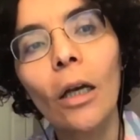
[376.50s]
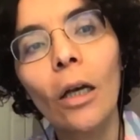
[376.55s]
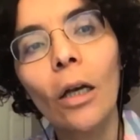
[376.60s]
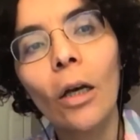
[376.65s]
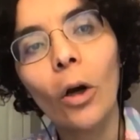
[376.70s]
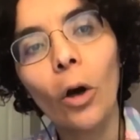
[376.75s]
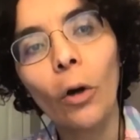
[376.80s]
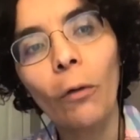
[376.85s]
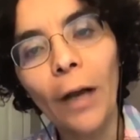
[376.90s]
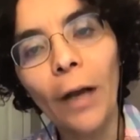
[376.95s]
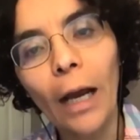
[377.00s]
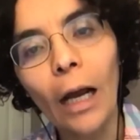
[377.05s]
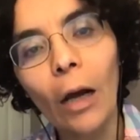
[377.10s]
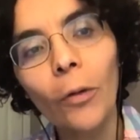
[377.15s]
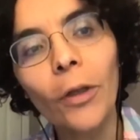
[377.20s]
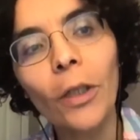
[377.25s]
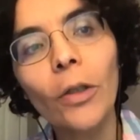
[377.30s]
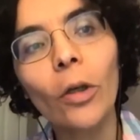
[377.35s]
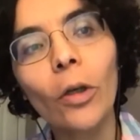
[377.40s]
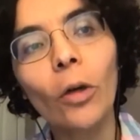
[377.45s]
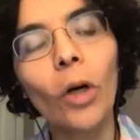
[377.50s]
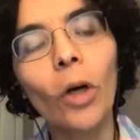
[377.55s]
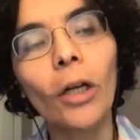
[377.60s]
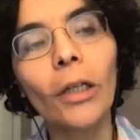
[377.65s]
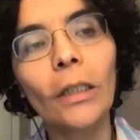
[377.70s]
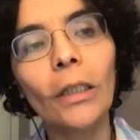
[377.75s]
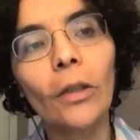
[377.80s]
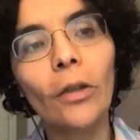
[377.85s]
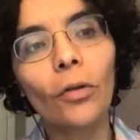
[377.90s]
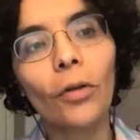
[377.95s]
of how this
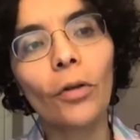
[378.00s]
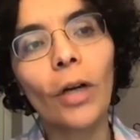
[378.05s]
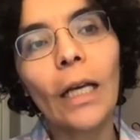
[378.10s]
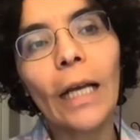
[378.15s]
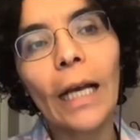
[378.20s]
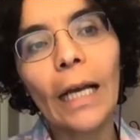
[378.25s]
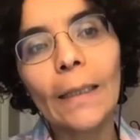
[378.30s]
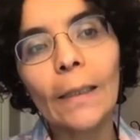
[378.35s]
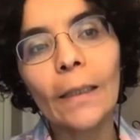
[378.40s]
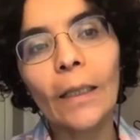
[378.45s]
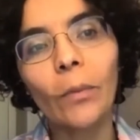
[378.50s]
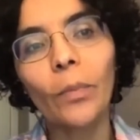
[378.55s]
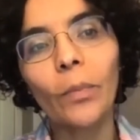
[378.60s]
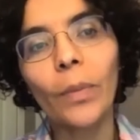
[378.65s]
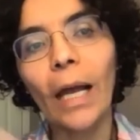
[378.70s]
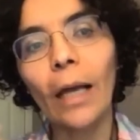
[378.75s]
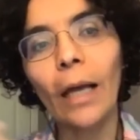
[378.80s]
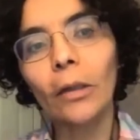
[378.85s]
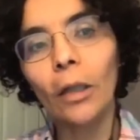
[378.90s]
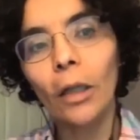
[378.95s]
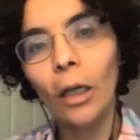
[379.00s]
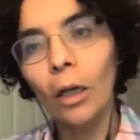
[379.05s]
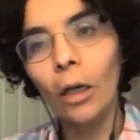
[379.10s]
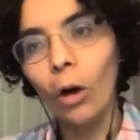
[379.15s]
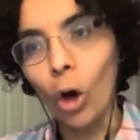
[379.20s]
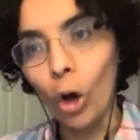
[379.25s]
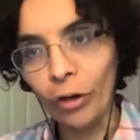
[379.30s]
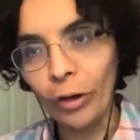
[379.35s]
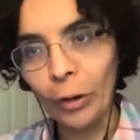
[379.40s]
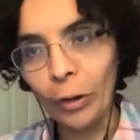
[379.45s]
commodity trade has an impact
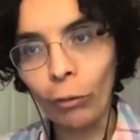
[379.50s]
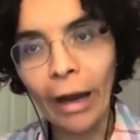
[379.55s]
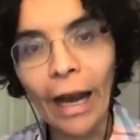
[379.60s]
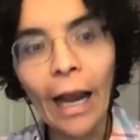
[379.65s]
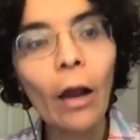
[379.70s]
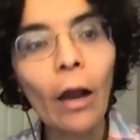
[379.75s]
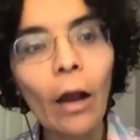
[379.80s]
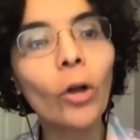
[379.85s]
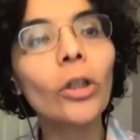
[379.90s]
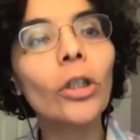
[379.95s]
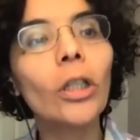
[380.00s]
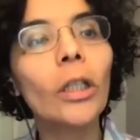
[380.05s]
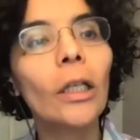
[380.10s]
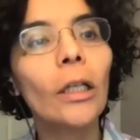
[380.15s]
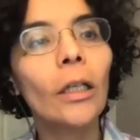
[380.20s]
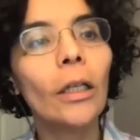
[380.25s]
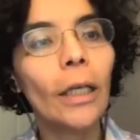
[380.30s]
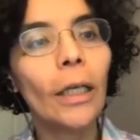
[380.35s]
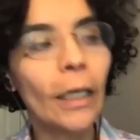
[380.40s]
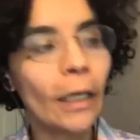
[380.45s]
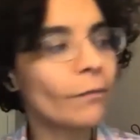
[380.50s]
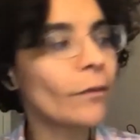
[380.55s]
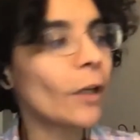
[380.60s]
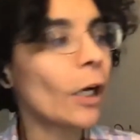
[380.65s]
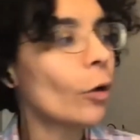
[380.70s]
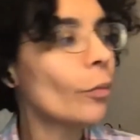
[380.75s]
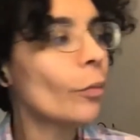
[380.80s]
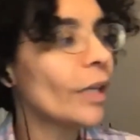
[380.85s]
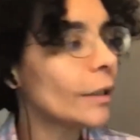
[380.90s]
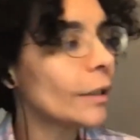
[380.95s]
on the ground in
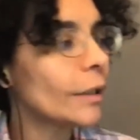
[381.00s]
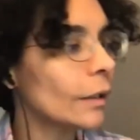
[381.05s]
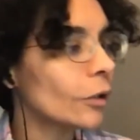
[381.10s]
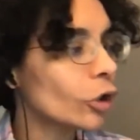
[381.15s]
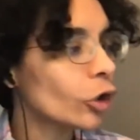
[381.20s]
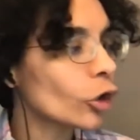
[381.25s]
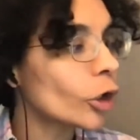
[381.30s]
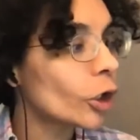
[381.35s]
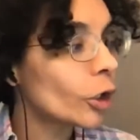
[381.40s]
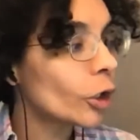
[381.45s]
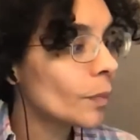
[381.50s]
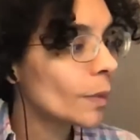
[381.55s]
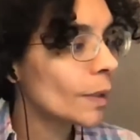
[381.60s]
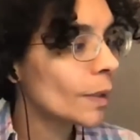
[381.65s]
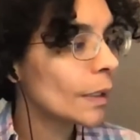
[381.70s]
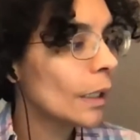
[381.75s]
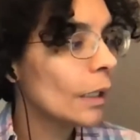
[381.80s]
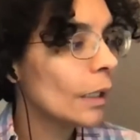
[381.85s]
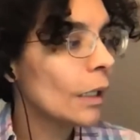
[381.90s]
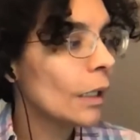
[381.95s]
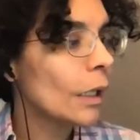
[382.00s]
environmental terms.